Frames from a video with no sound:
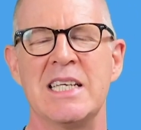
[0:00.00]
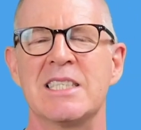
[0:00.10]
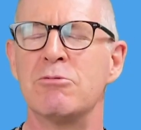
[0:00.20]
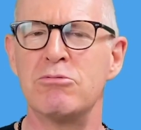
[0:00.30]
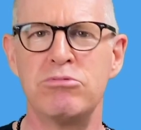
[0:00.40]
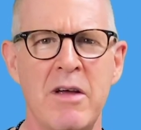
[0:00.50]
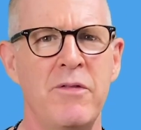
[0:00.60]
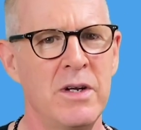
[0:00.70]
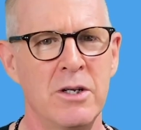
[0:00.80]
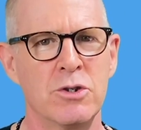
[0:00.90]
It's a
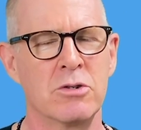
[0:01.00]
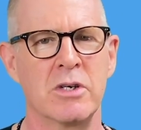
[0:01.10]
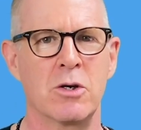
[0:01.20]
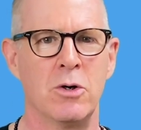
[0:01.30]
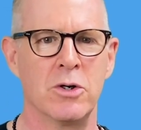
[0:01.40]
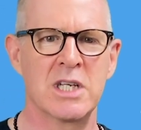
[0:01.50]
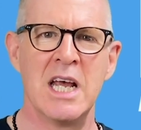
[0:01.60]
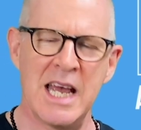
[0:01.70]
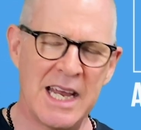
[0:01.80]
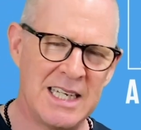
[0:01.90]
revolutionary course.
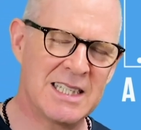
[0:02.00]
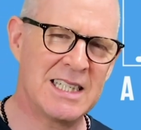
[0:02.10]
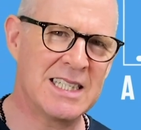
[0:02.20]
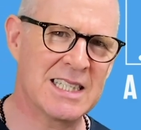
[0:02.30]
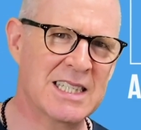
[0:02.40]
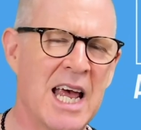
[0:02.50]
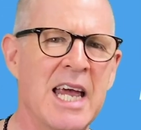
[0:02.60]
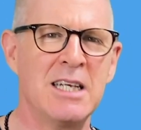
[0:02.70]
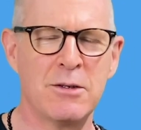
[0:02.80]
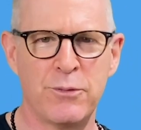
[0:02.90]
It's
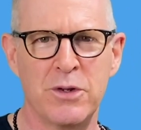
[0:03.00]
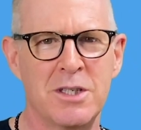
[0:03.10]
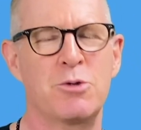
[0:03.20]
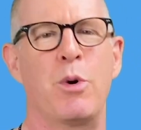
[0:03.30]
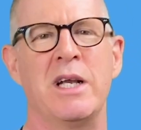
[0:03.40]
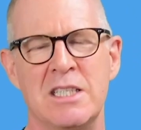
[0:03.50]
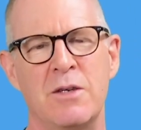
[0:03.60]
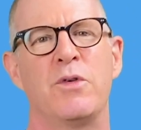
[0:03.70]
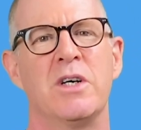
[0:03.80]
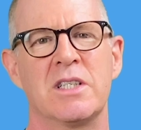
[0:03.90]
designed for the
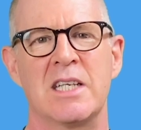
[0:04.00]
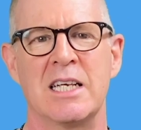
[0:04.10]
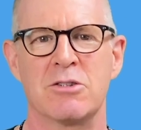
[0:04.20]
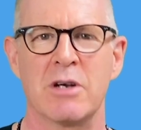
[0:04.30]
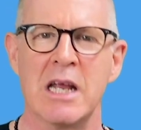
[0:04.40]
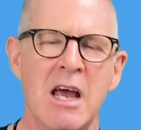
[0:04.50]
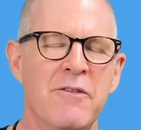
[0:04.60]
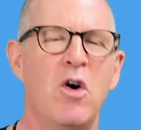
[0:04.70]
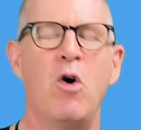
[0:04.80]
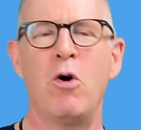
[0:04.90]
21st century.
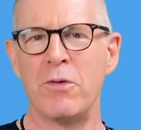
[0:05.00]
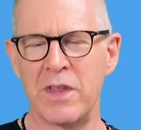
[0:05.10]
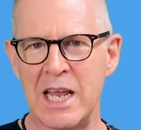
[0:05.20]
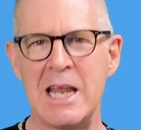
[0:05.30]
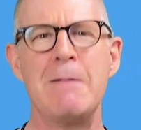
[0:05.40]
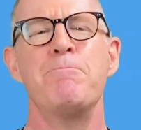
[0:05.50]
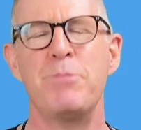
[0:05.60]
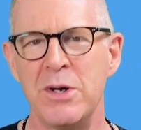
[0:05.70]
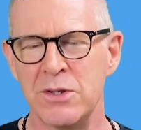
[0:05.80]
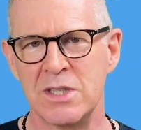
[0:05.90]
For all the
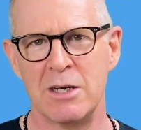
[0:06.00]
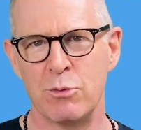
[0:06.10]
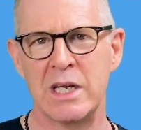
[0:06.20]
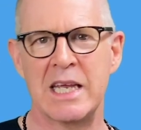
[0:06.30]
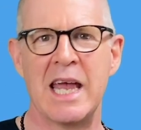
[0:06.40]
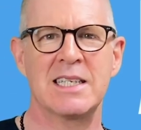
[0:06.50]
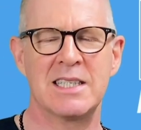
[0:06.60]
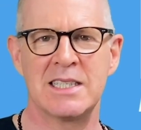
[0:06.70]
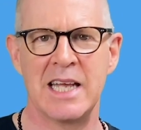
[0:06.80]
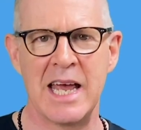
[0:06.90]
inputs that we get
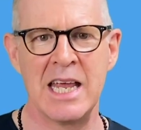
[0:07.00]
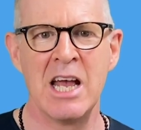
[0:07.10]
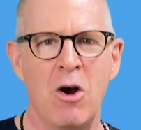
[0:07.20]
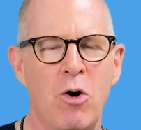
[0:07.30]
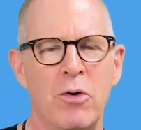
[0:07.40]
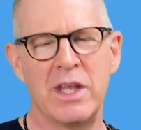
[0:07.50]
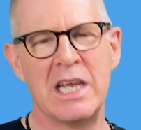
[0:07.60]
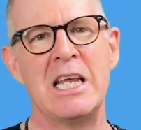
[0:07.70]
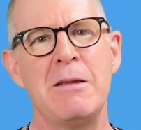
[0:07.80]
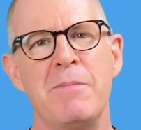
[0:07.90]
today, all the
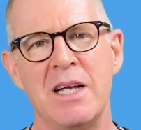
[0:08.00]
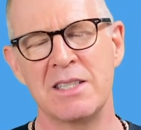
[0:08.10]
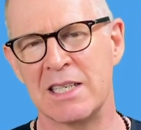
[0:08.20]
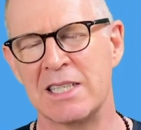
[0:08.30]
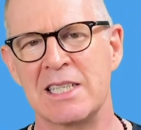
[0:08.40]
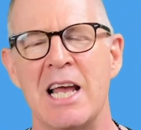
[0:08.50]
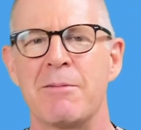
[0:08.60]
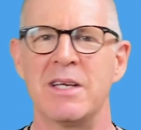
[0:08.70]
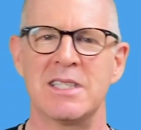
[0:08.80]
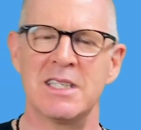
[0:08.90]
emails, the
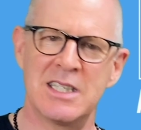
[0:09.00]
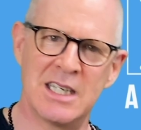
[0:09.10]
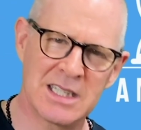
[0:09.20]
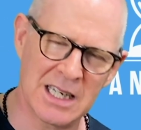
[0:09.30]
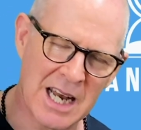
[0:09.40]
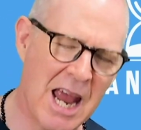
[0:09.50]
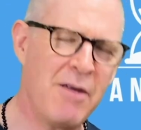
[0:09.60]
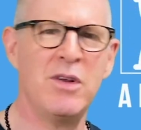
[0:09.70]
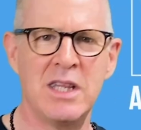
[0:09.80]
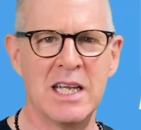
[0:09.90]
Slack messages, and
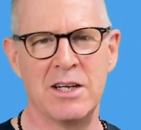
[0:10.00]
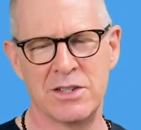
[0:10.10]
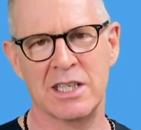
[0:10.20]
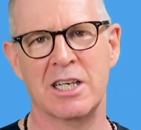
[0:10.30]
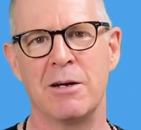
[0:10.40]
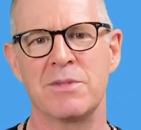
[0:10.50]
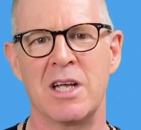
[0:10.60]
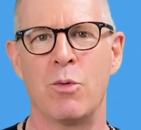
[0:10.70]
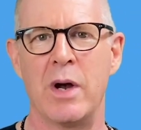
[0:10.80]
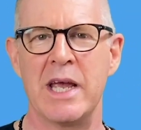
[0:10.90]
everything else that comes
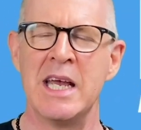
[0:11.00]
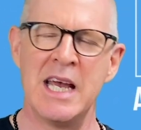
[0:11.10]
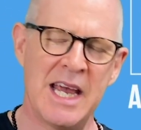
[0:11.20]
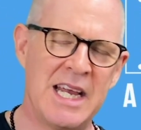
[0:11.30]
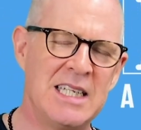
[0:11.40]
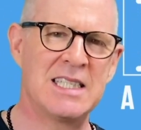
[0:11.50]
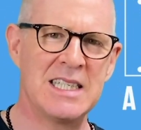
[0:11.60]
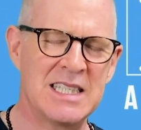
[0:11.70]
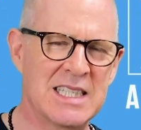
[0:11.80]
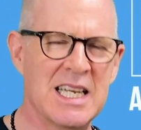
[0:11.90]
our way, it's
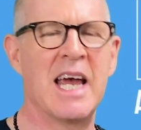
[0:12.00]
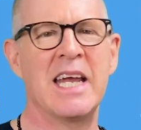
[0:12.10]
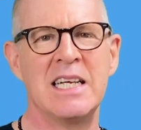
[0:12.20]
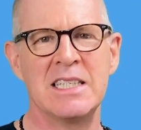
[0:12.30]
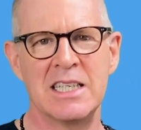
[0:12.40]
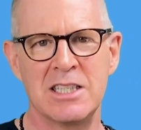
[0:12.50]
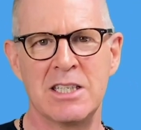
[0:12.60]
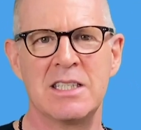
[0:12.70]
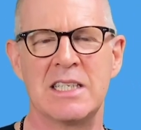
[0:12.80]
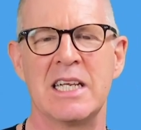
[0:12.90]
designed
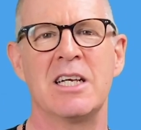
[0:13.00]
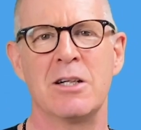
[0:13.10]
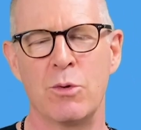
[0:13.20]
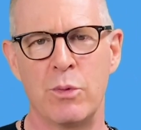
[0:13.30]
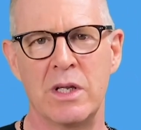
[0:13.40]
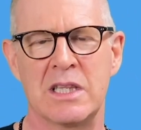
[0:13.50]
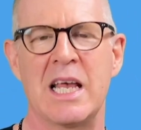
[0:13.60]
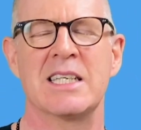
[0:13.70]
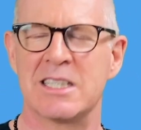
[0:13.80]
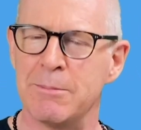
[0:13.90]
to deal with
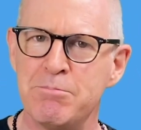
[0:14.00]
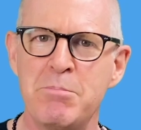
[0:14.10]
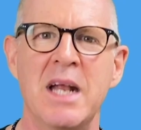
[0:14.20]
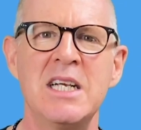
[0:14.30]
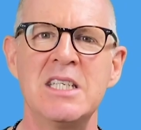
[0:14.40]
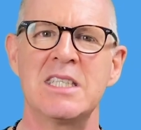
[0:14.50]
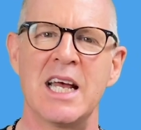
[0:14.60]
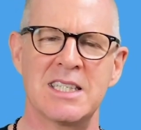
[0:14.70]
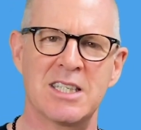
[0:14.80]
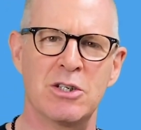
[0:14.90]
that, to manage
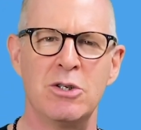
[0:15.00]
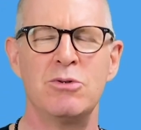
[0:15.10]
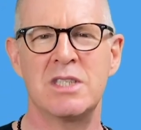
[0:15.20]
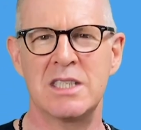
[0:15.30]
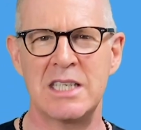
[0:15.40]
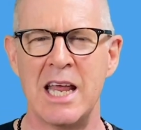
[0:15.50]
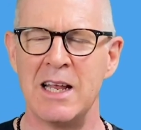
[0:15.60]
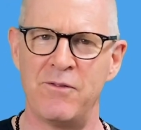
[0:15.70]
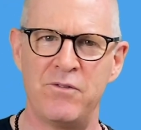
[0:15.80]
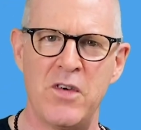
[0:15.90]
that so you
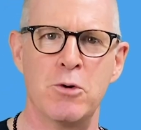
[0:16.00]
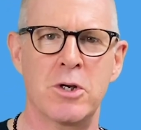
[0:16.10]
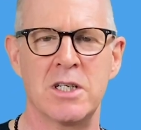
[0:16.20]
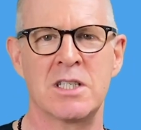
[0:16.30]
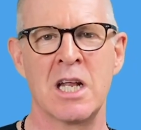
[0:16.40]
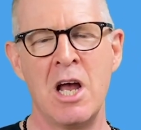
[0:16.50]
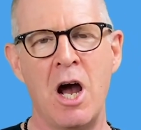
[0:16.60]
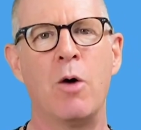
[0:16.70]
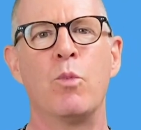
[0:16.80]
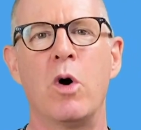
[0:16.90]
stay focused
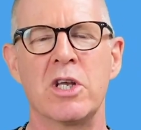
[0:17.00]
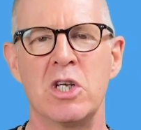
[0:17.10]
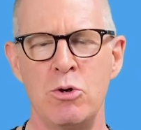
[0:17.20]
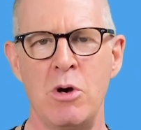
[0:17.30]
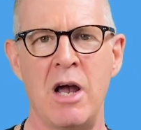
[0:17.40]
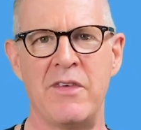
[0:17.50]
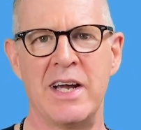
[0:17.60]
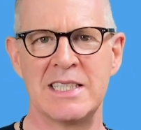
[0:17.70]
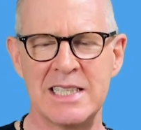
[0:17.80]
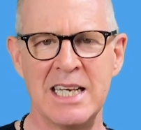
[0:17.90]
on what you have
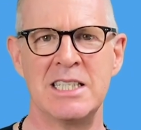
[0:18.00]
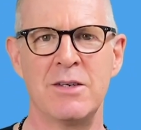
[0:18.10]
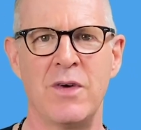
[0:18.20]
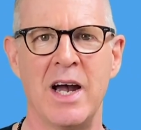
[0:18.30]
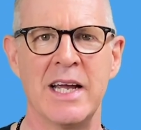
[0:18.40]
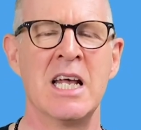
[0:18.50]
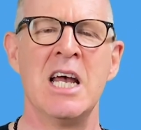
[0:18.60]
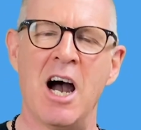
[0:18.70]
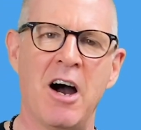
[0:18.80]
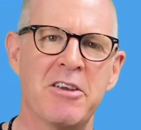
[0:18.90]
identified
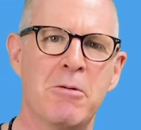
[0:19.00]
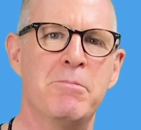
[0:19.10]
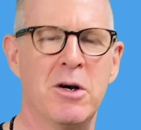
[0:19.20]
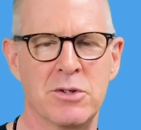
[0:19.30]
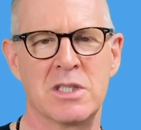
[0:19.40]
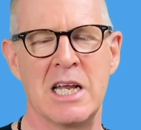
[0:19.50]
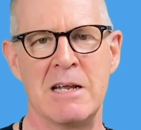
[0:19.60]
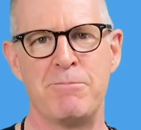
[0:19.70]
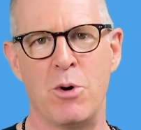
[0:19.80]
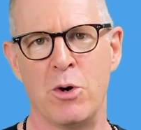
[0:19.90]
are your most
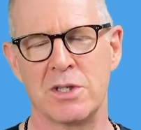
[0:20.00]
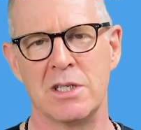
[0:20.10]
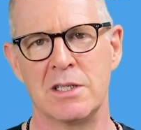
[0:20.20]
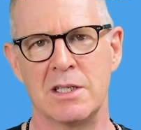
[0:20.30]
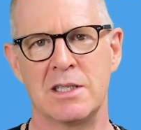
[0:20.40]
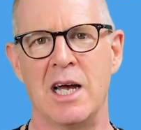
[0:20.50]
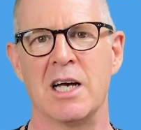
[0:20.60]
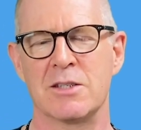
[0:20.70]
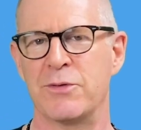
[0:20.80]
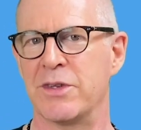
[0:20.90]
important
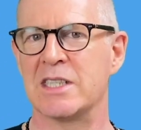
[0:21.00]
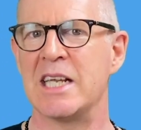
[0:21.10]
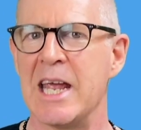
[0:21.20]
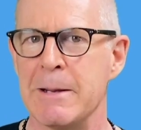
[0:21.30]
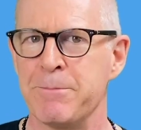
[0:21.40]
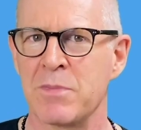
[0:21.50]
tasks for the day.